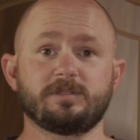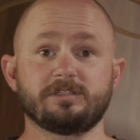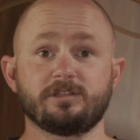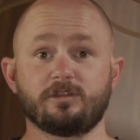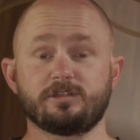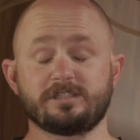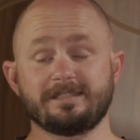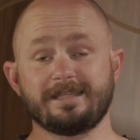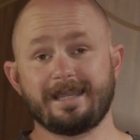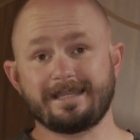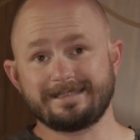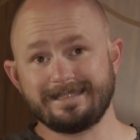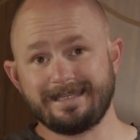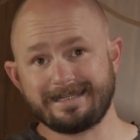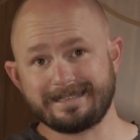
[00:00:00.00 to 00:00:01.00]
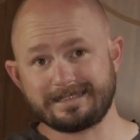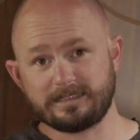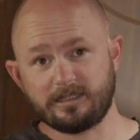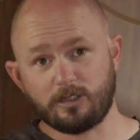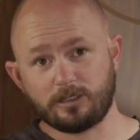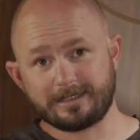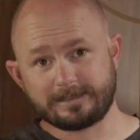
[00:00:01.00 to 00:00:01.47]
into those snags. Let it
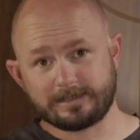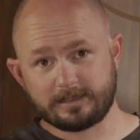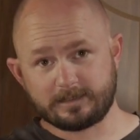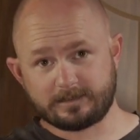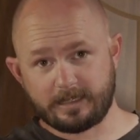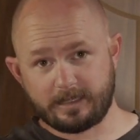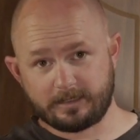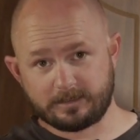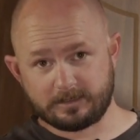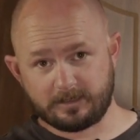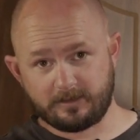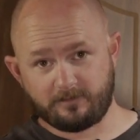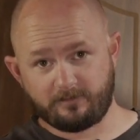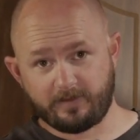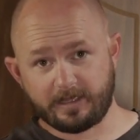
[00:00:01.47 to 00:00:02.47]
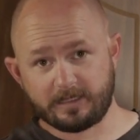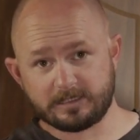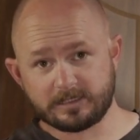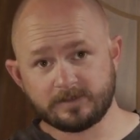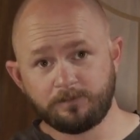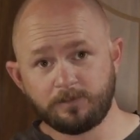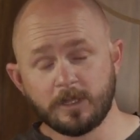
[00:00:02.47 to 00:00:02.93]
slowly sink down into their
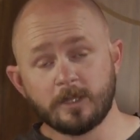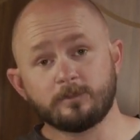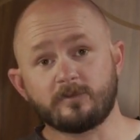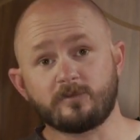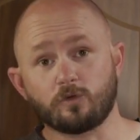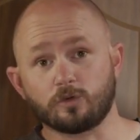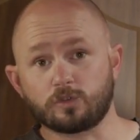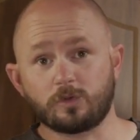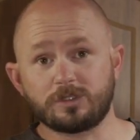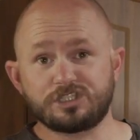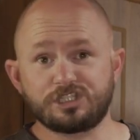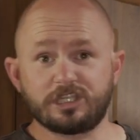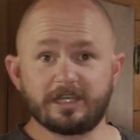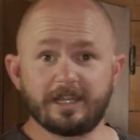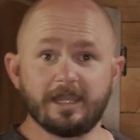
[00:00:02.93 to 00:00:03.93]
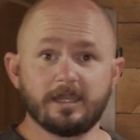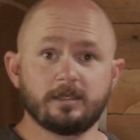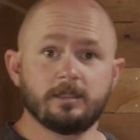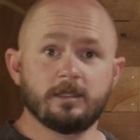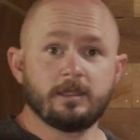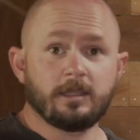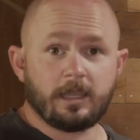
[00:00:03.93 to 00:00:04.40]
face before twitching it out,
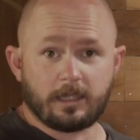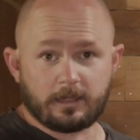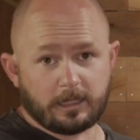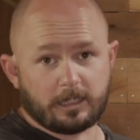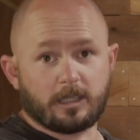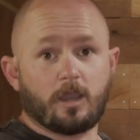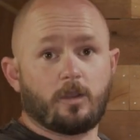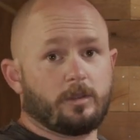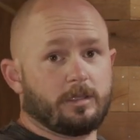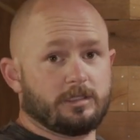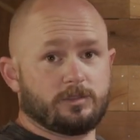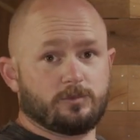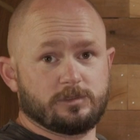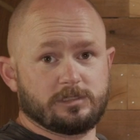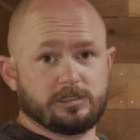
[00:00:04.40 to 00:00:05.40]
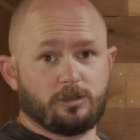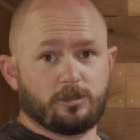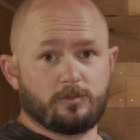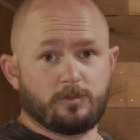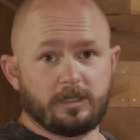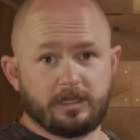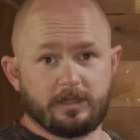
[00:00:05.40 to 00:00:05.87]
and then going into a slow
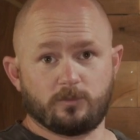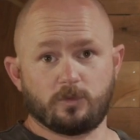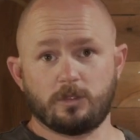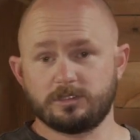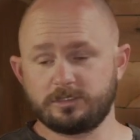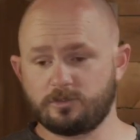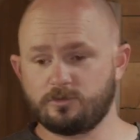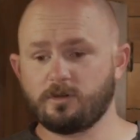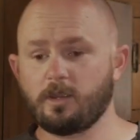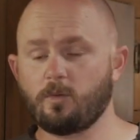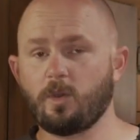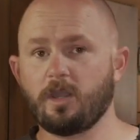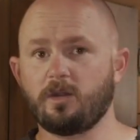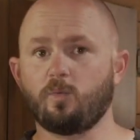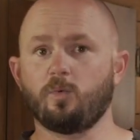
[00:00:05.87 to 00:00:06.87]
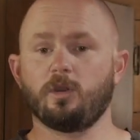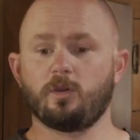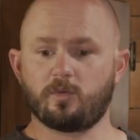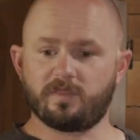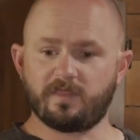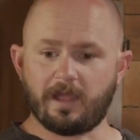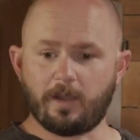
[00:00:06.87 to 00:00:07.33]
to medium roll is a great way to
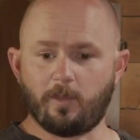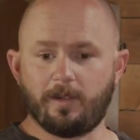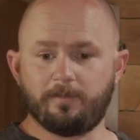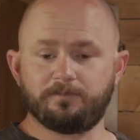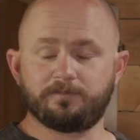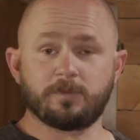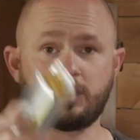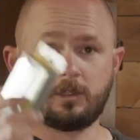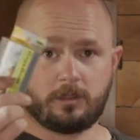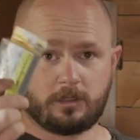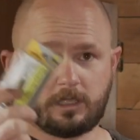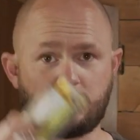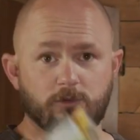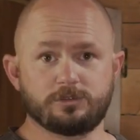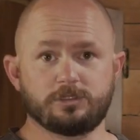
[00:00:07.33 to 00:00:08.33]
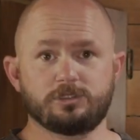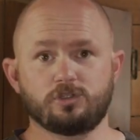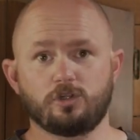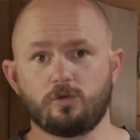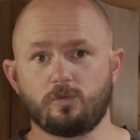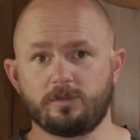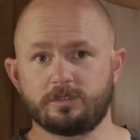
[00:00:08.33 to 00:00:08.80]
work with that one. You can also
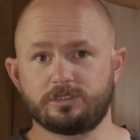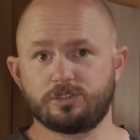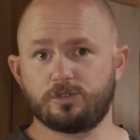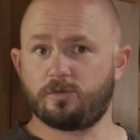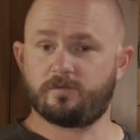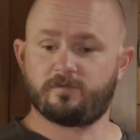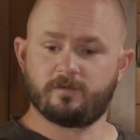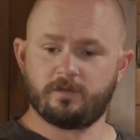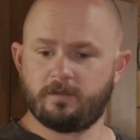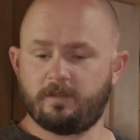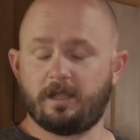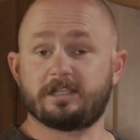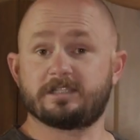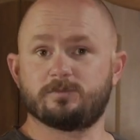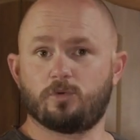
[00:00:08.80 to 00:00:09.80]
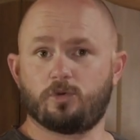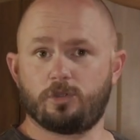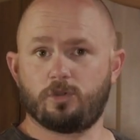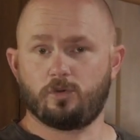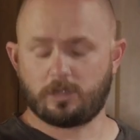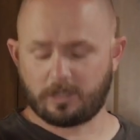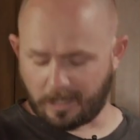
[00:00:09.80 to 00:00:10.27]
troll with it too if that's more
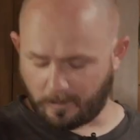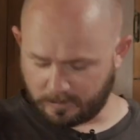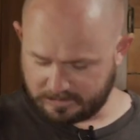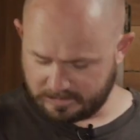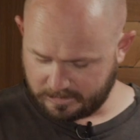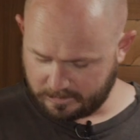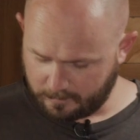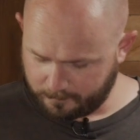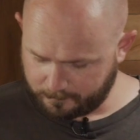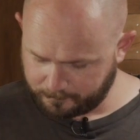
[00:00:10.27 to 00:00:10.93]
your cup of tea.